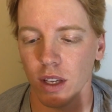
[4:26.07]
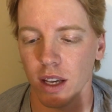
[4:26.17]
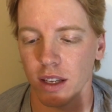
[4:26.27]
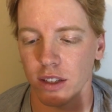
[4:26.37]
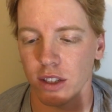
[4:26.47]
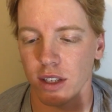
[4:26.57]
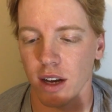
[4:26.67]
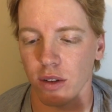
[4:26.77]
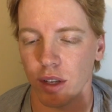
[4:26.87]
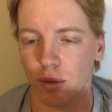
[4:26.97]
And just
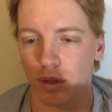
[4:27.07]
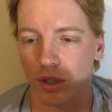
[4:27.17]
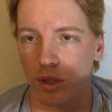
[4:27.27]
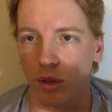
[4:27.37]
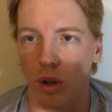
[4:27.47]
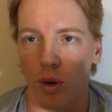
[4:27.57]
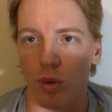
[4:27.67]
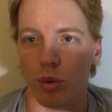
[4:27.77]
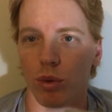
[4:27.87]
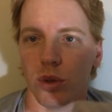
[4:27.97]
how they would
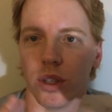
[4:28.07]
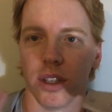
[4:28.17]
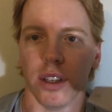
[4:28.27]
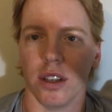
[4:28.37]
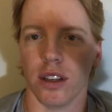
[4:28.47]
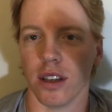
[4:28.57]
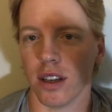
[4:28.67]
slowly,